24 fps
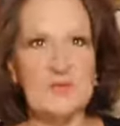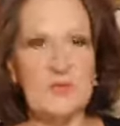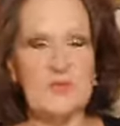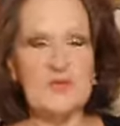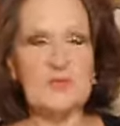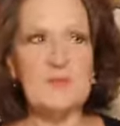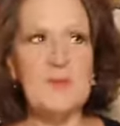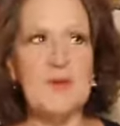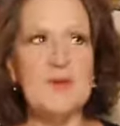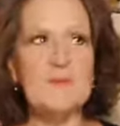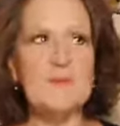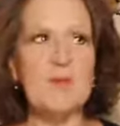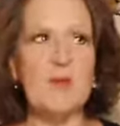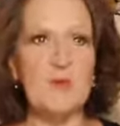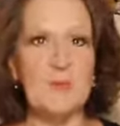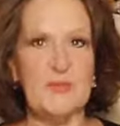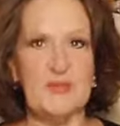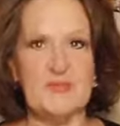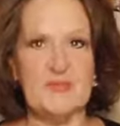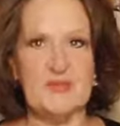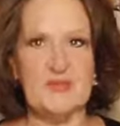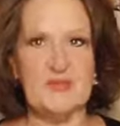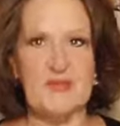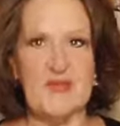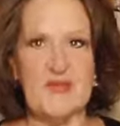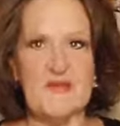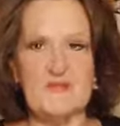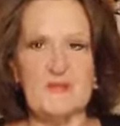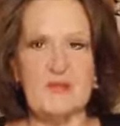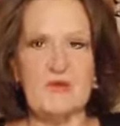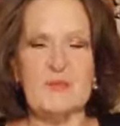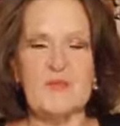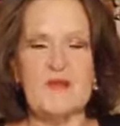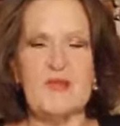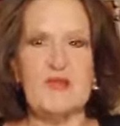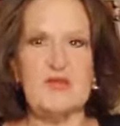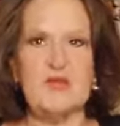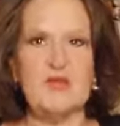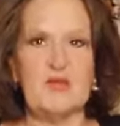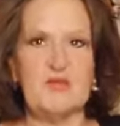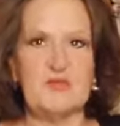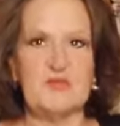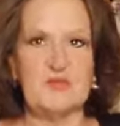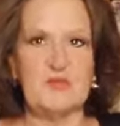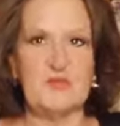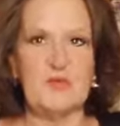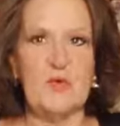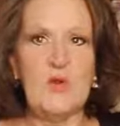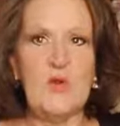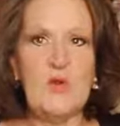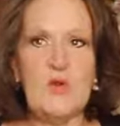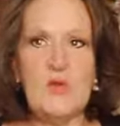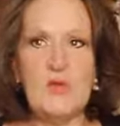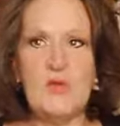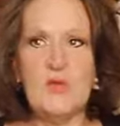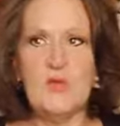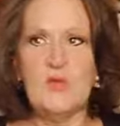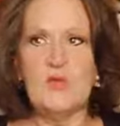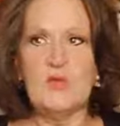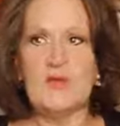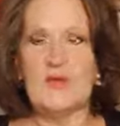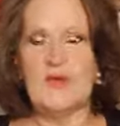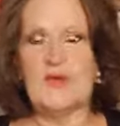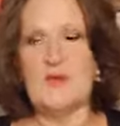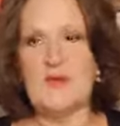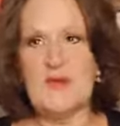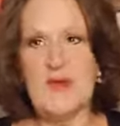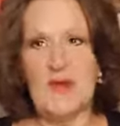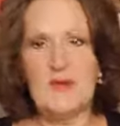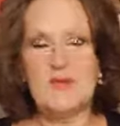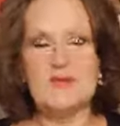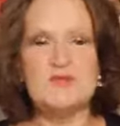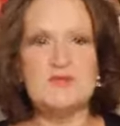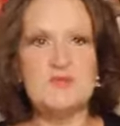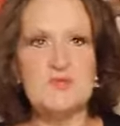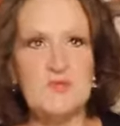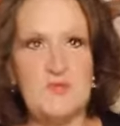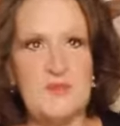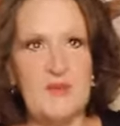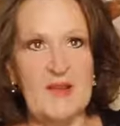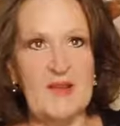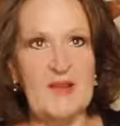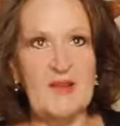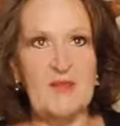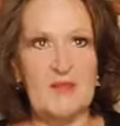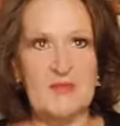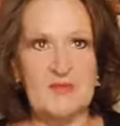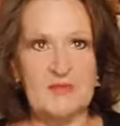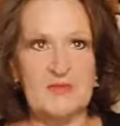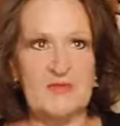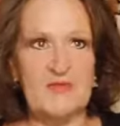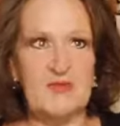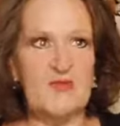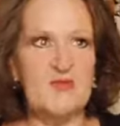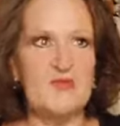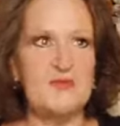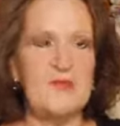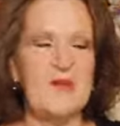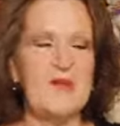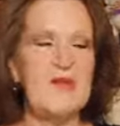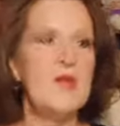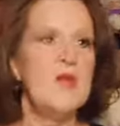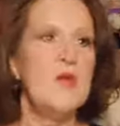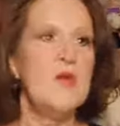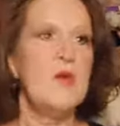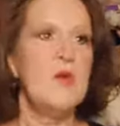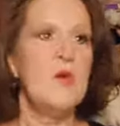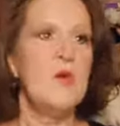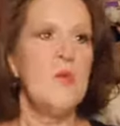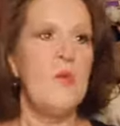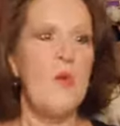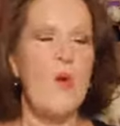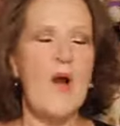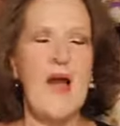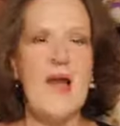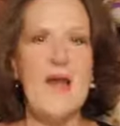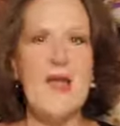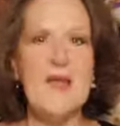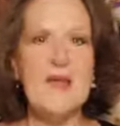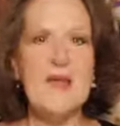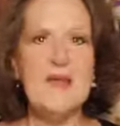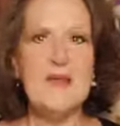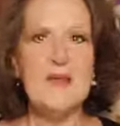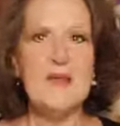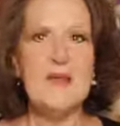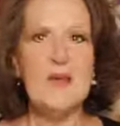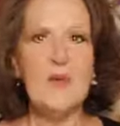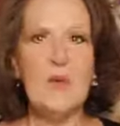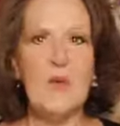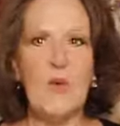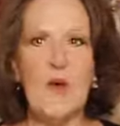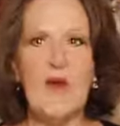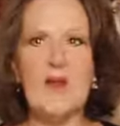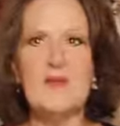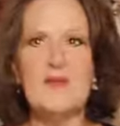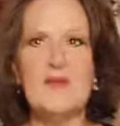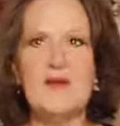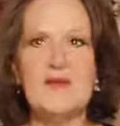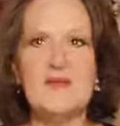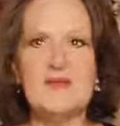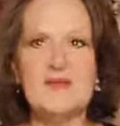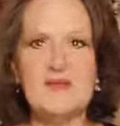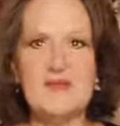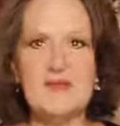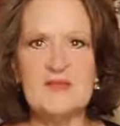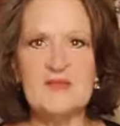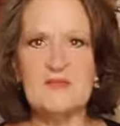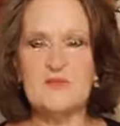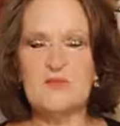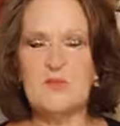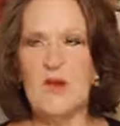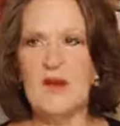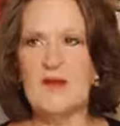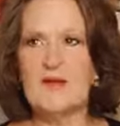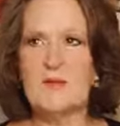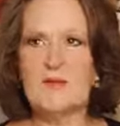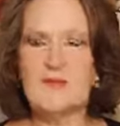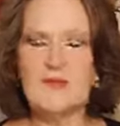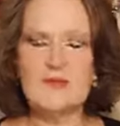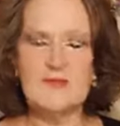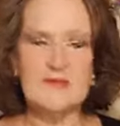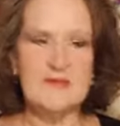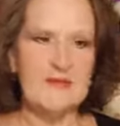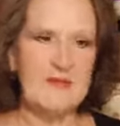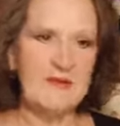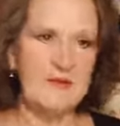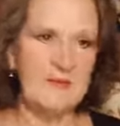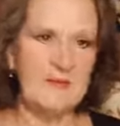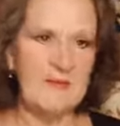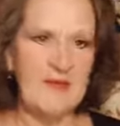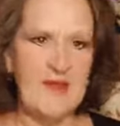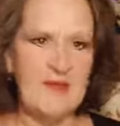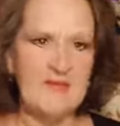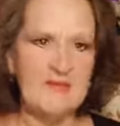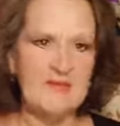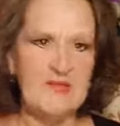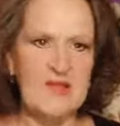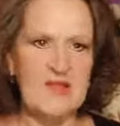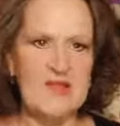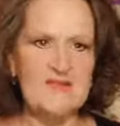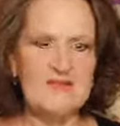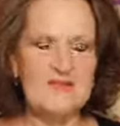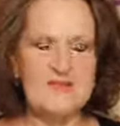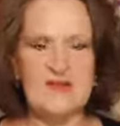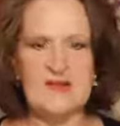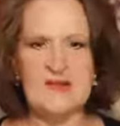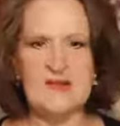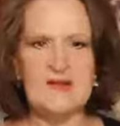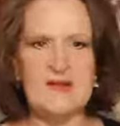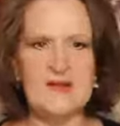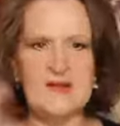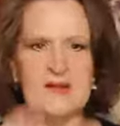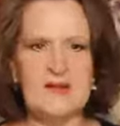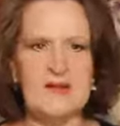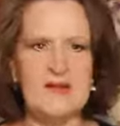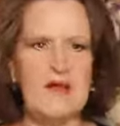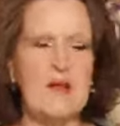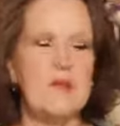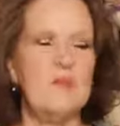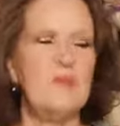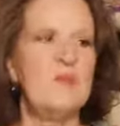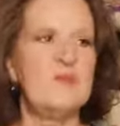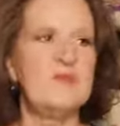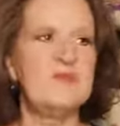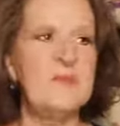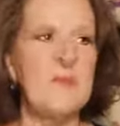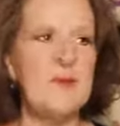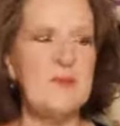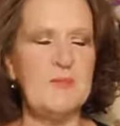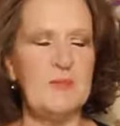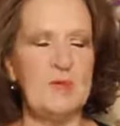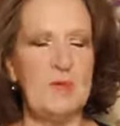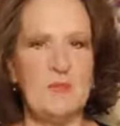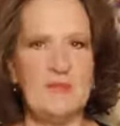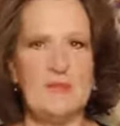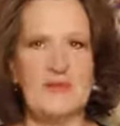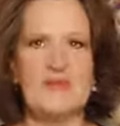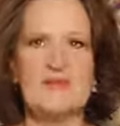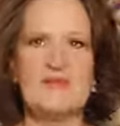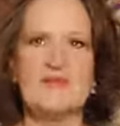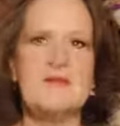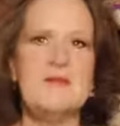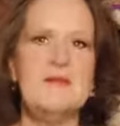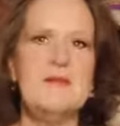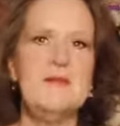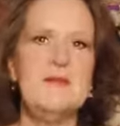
What's my purpose in life? What am I here to do? Who, you know, now it's who am I here to serve, but why why do I exist? Why do we, you know, have life? Da da da da. da. What's my purpose?